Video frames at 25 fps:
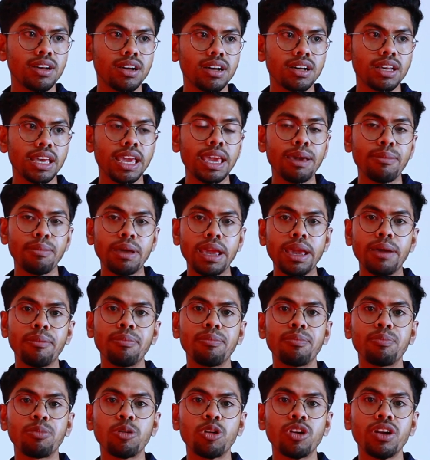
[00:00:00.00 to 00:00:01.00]

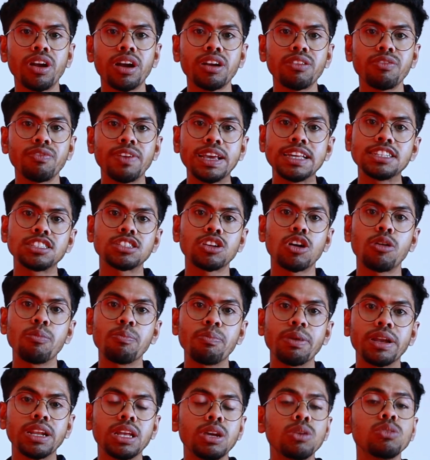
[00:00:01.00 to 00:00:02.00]
a product based
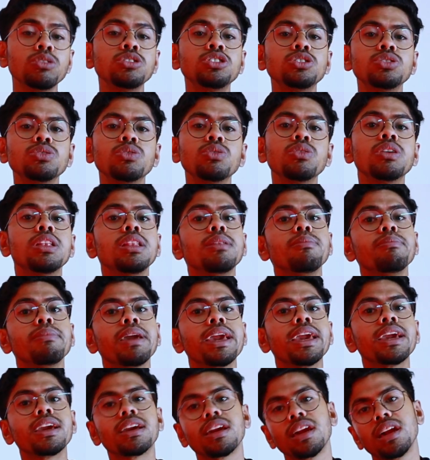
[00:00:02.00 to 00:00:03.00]
company which will
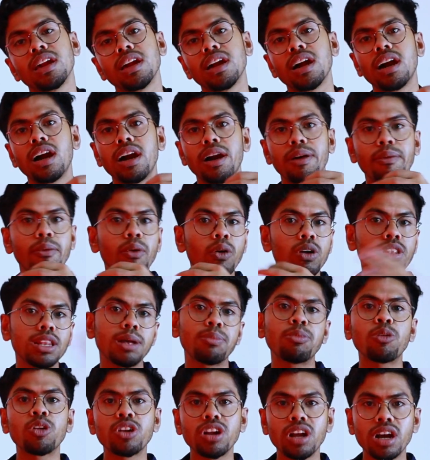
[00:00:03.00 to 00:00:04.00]
make all
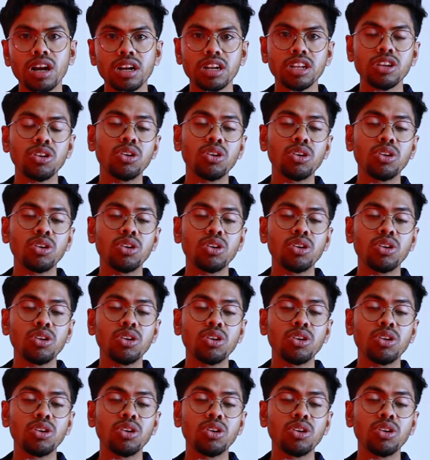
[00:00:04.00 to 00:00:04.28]
the product,